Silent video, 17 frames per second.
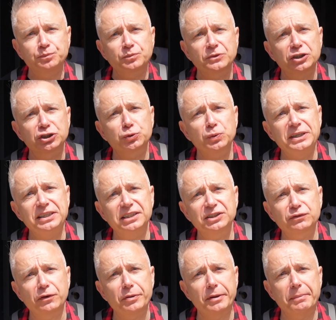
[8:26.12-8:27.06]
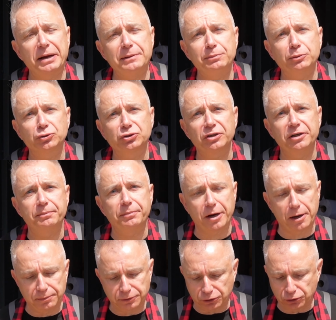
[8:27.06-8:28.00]
The sweetness from the maple syrup
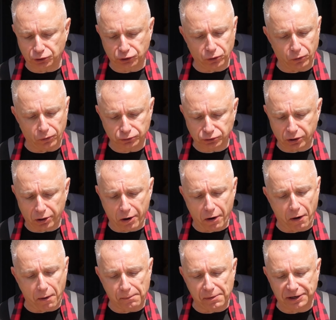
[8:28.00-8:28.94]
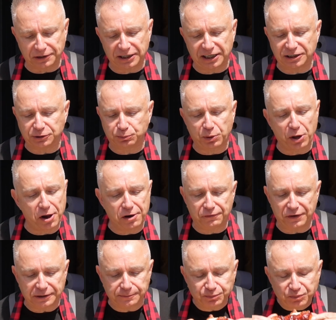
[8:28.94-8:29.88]
barbecue sauce. Oh, mate, that is
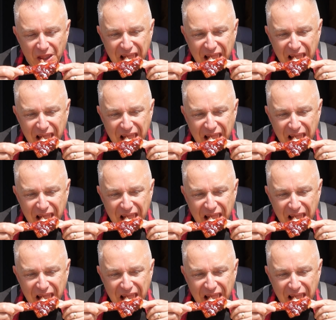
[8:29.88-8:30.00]
perfect.